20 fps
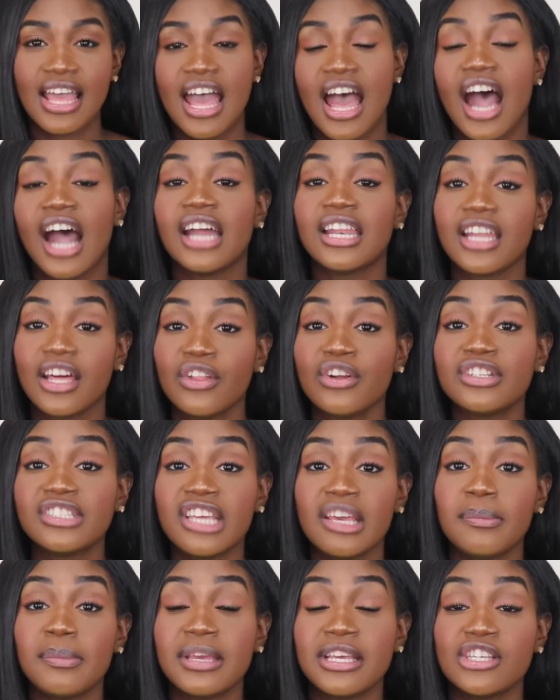Another
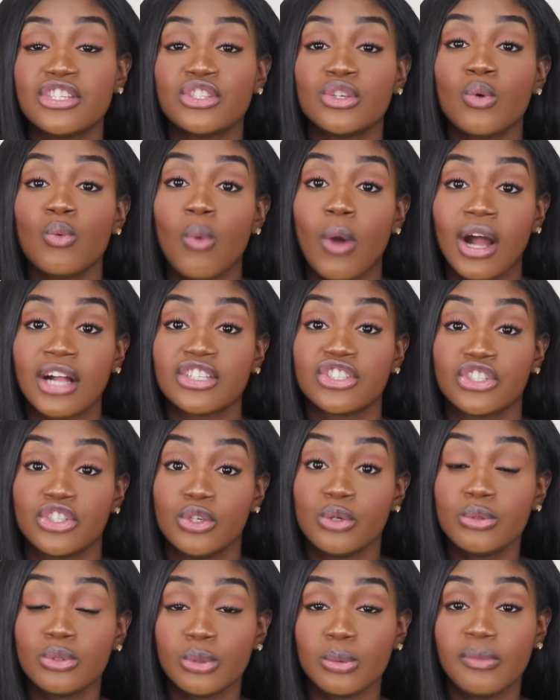tip is to watch
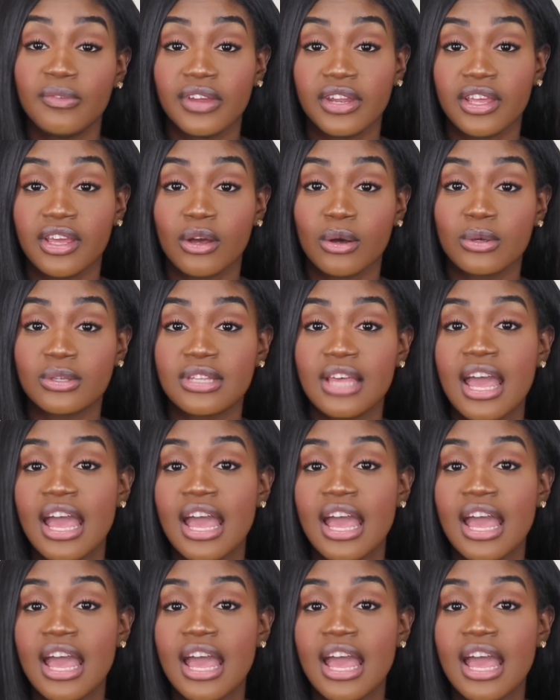YouTube videos.